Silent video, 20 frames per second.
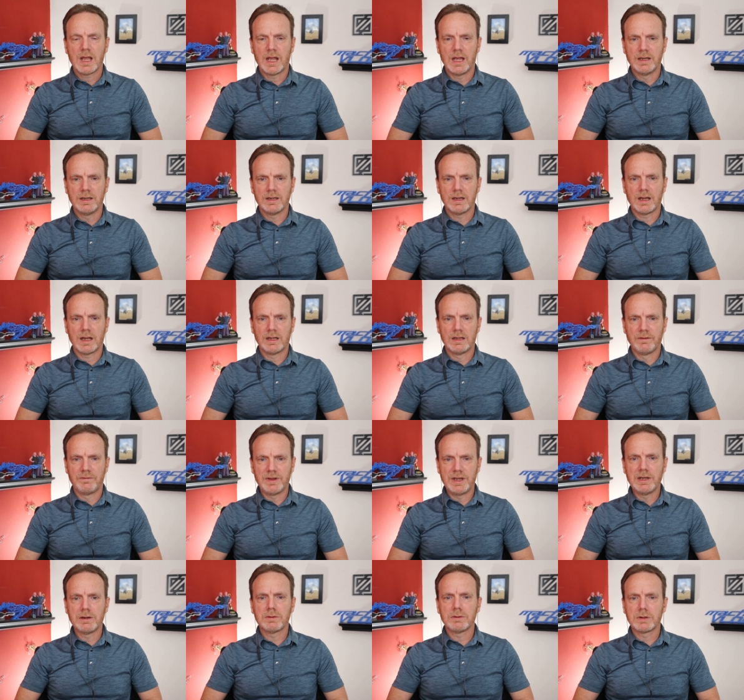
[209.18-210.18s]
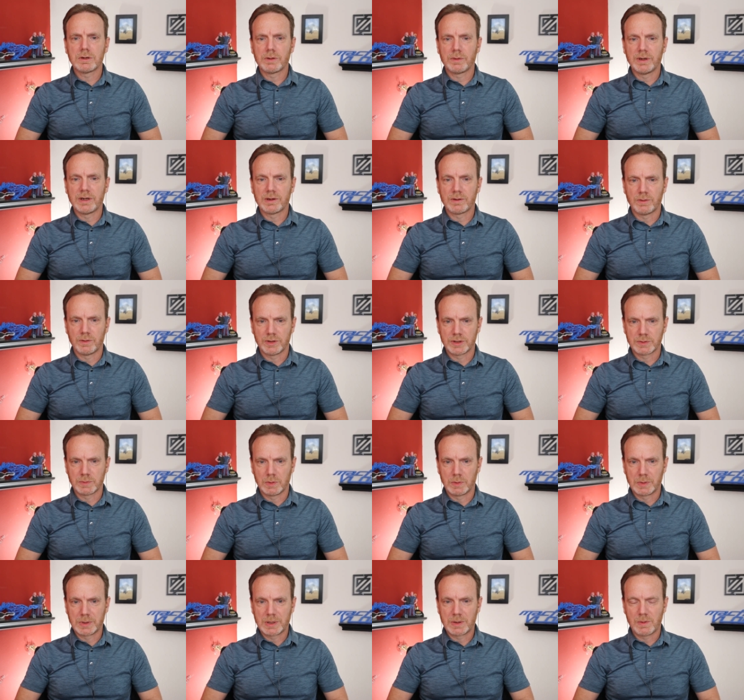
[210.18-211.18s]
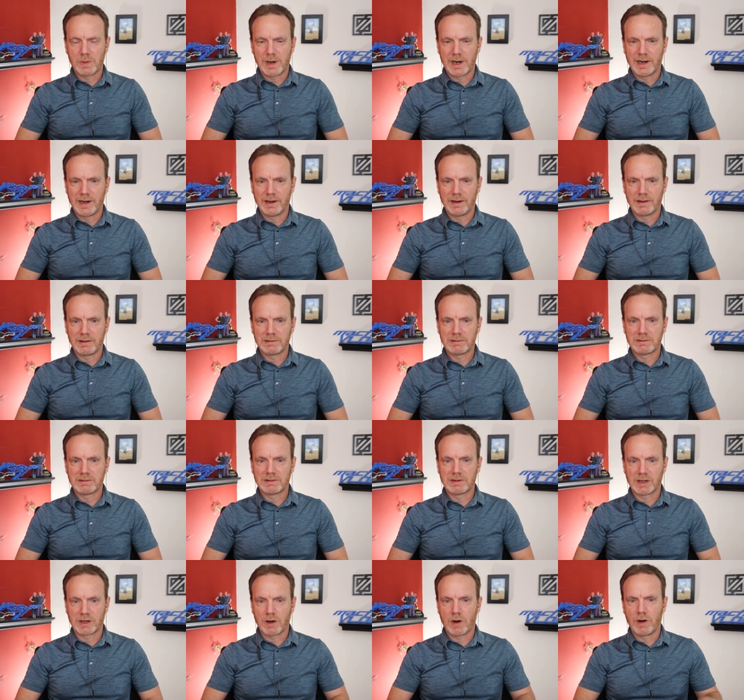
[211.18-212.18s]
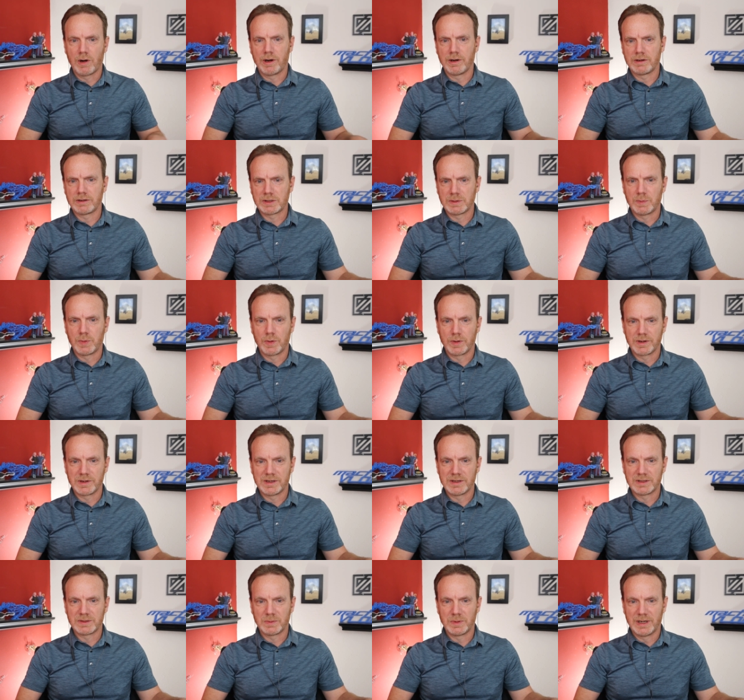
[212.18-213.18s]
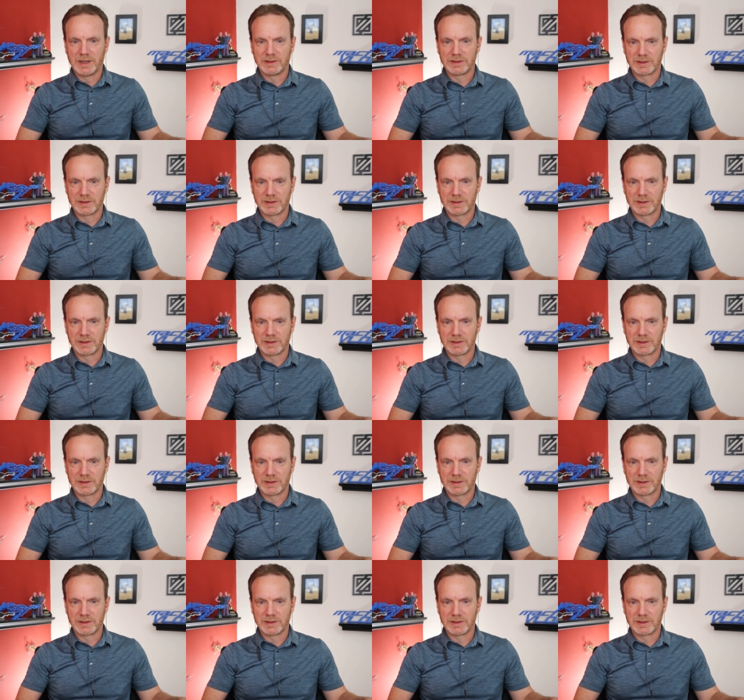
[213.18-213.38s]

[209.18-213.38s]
And and the vehicle to grid, of course, will require the car to support it as well.